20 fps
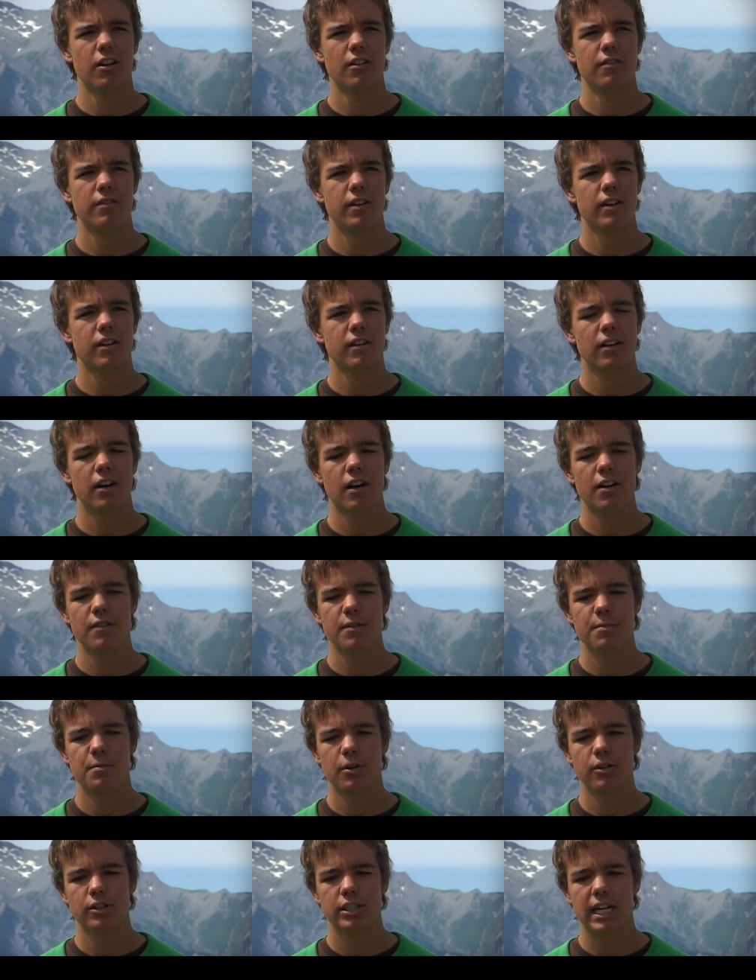over, over
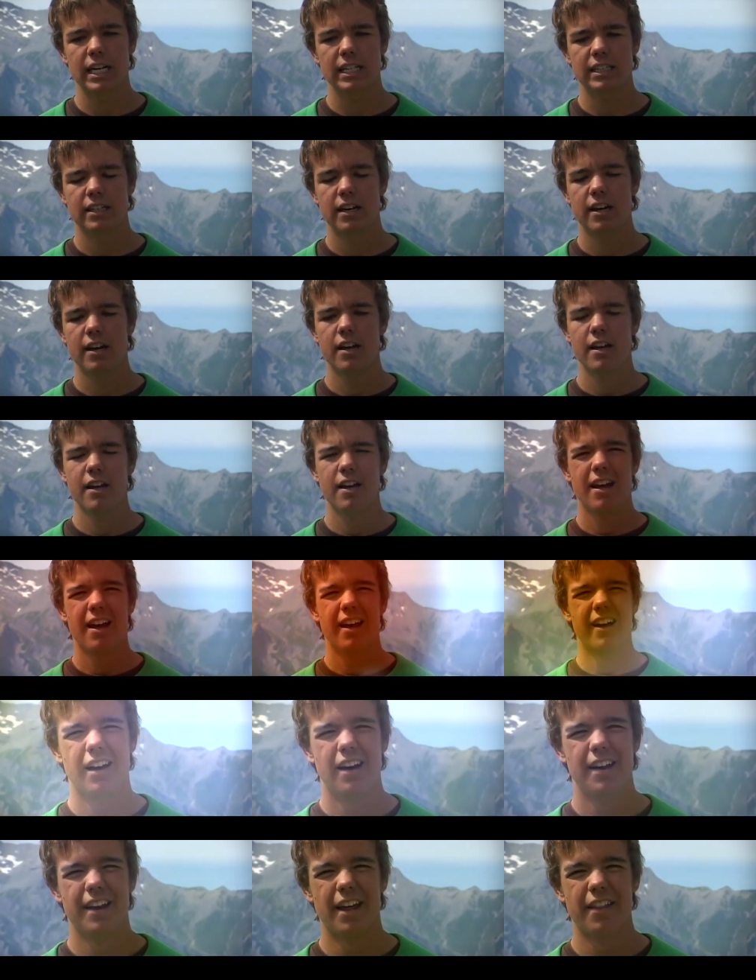the project.
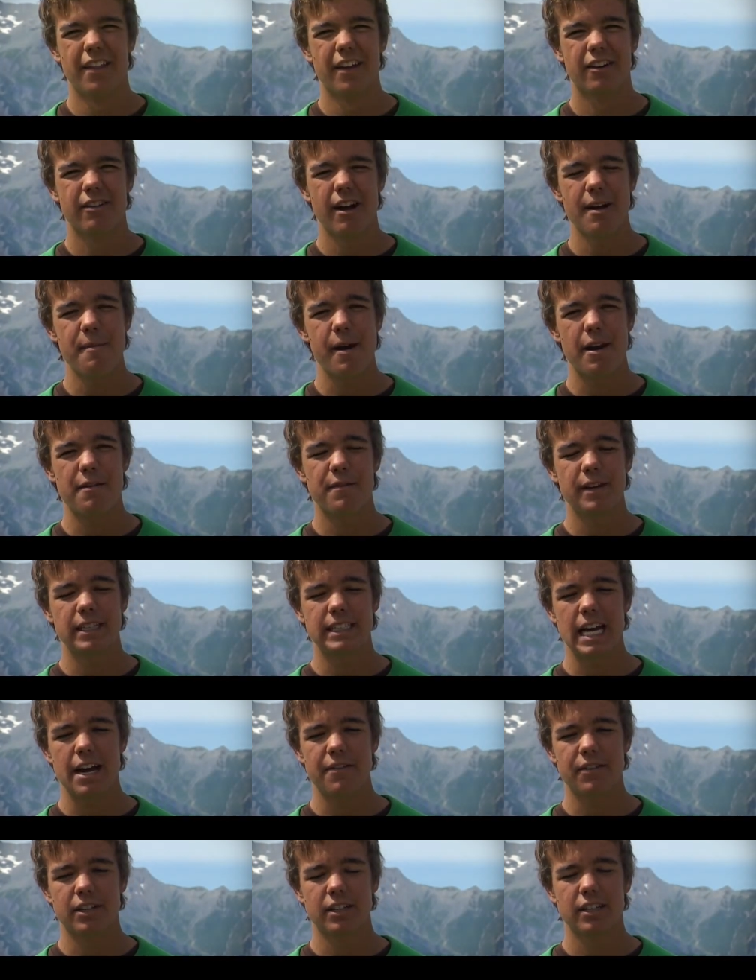Another great benefit is
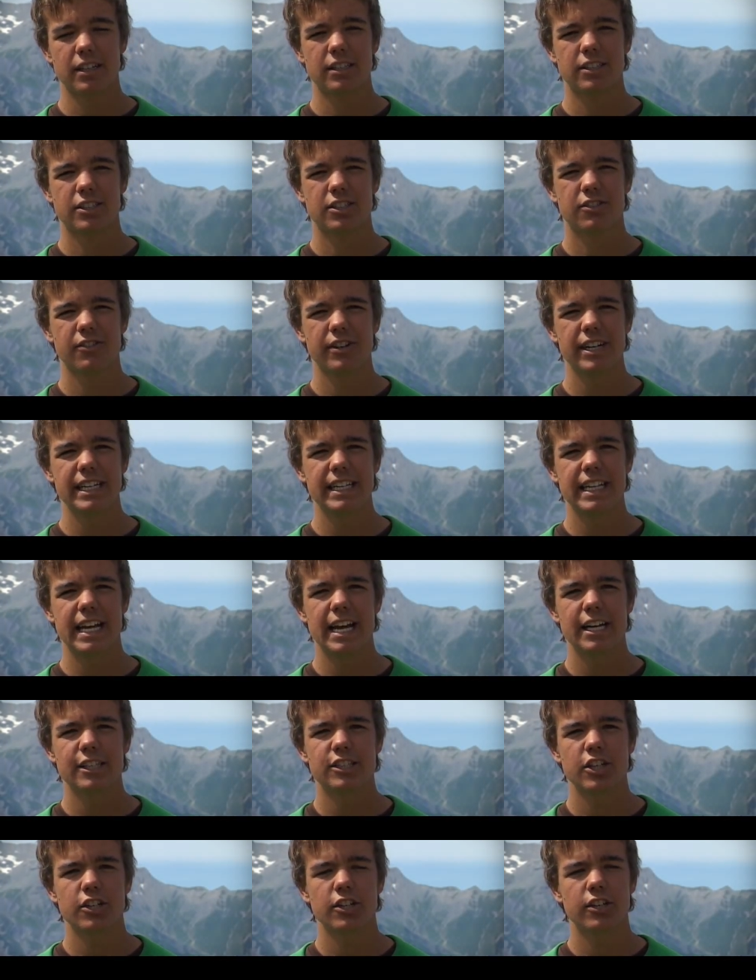having the screen
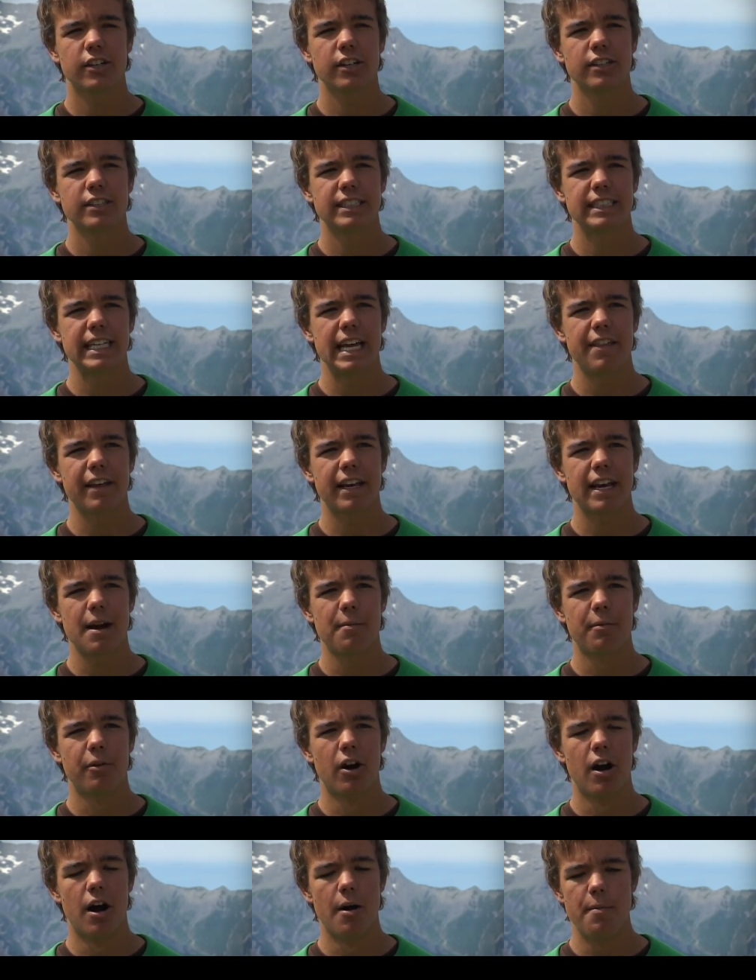there so you can set the
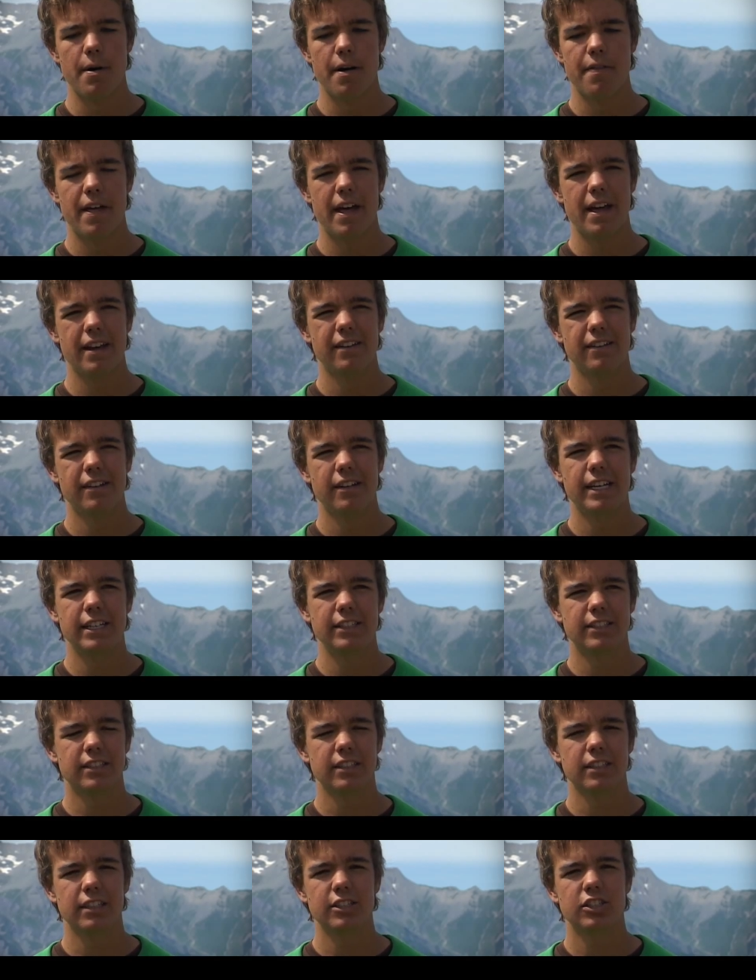camera up and then
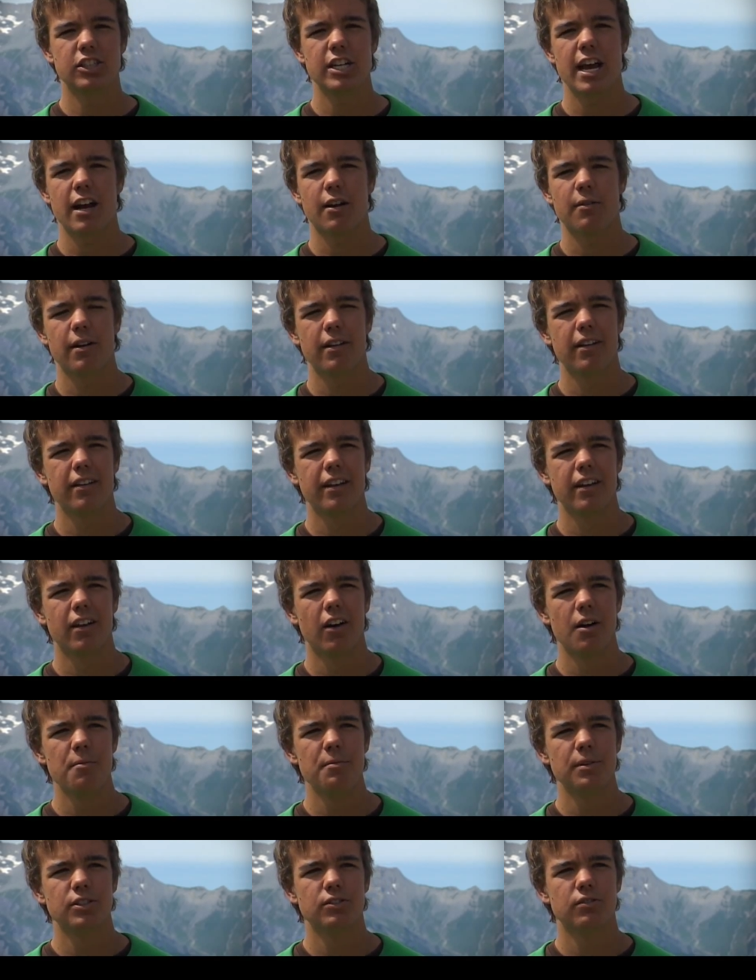instantly check whether the
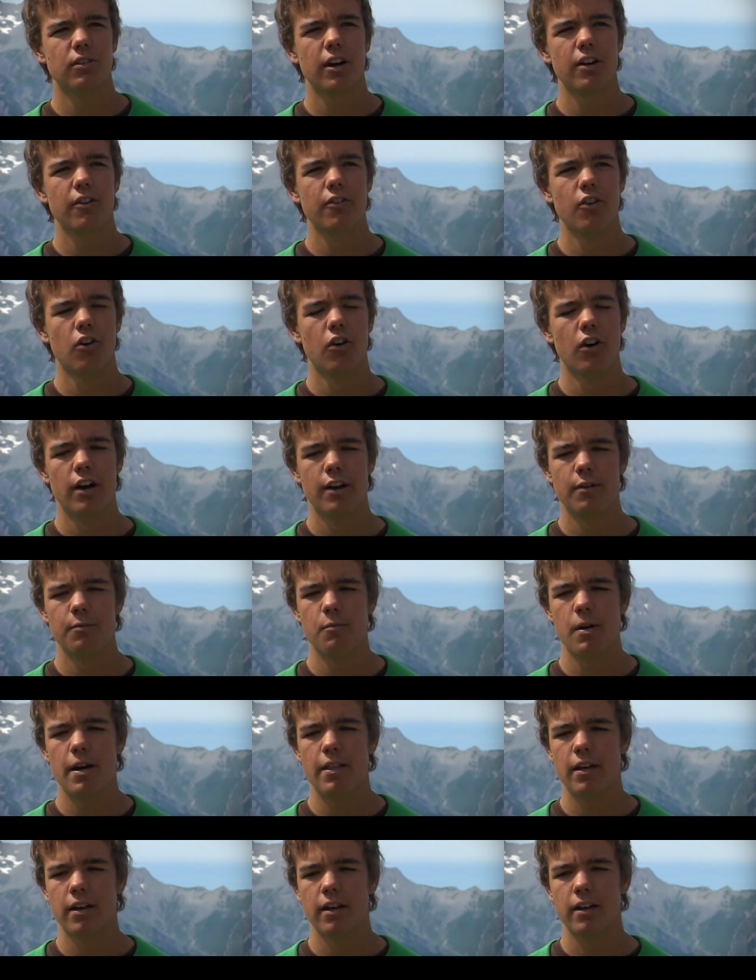alignment's right or not and
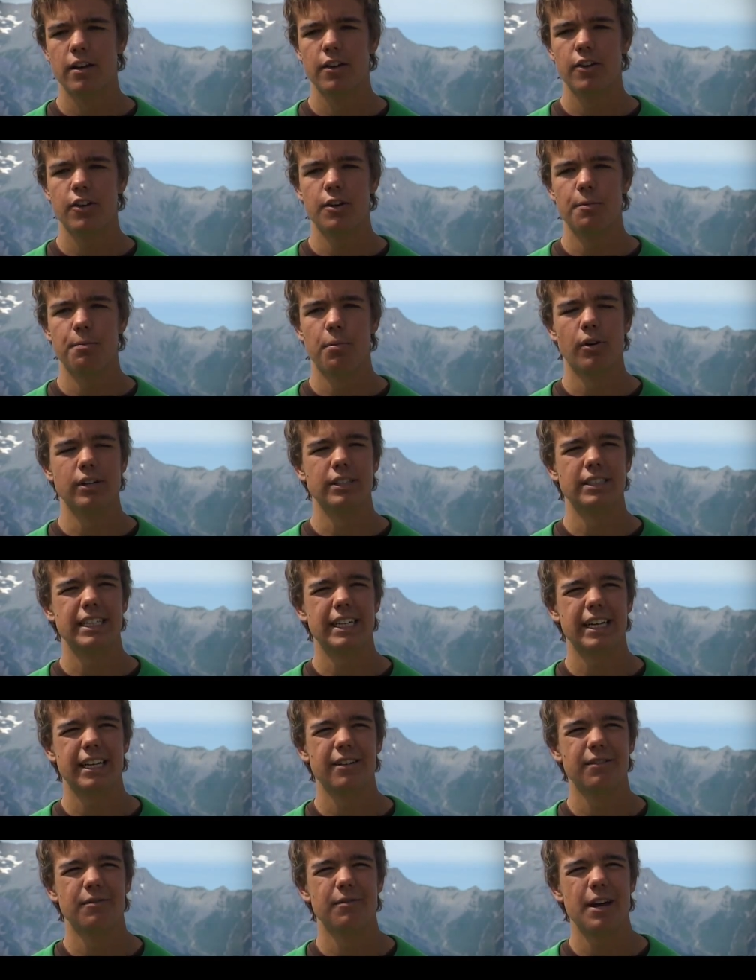whether you're
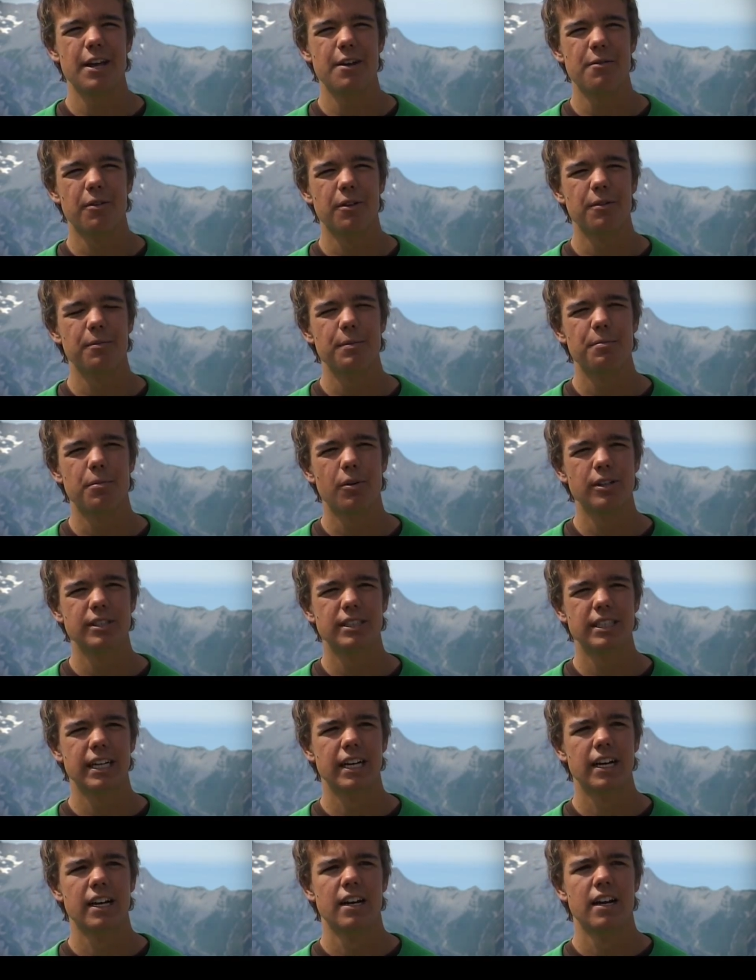pointing in where you want to be
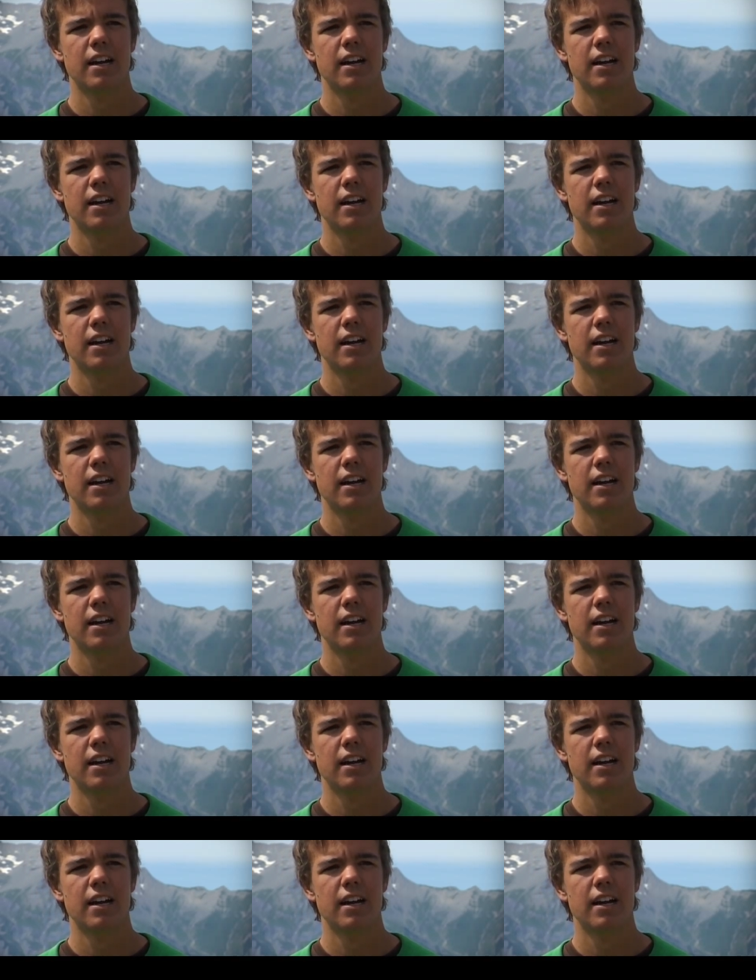pointing.